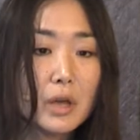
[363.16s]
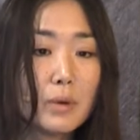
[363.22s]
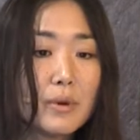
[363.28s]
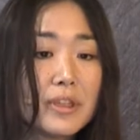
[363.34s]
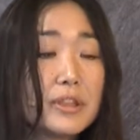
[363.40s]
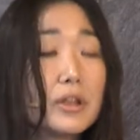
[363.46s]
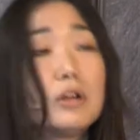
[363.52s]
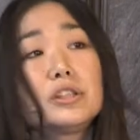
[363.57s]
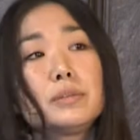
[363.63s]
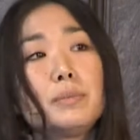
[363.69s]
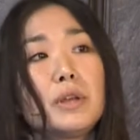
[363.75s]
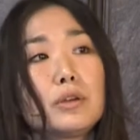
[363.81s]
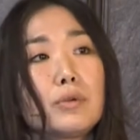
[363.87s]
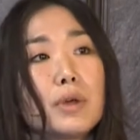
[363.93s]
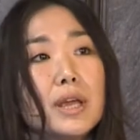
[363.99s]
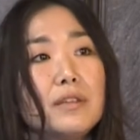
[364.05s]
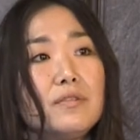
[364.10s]
with an ultimate
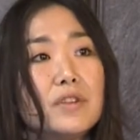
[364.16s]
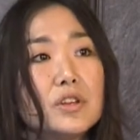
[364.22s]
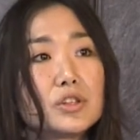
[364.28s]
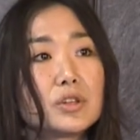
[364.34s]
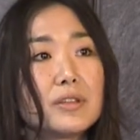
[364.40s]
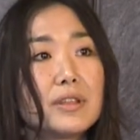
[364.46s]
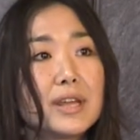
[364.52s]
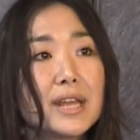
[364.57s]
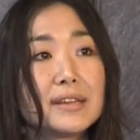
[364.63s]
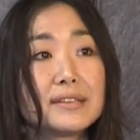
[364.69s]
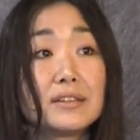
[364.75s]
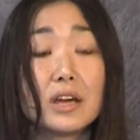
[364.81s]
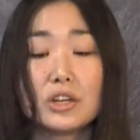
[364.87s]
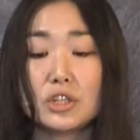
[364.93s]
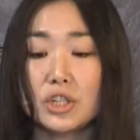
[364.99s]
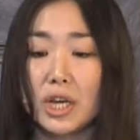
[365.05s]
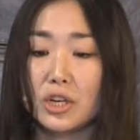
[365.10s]
grand vision that has
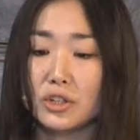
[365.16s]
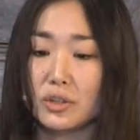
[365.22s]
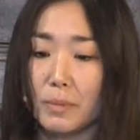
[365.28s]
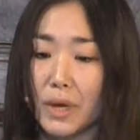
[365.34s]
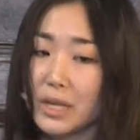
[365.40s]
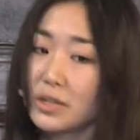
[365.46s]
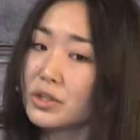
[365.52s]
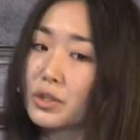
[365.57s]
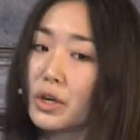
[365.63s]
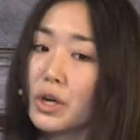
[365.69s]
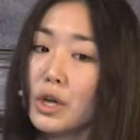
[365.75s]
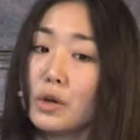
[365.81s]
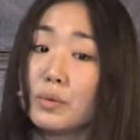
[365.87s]
not changed much.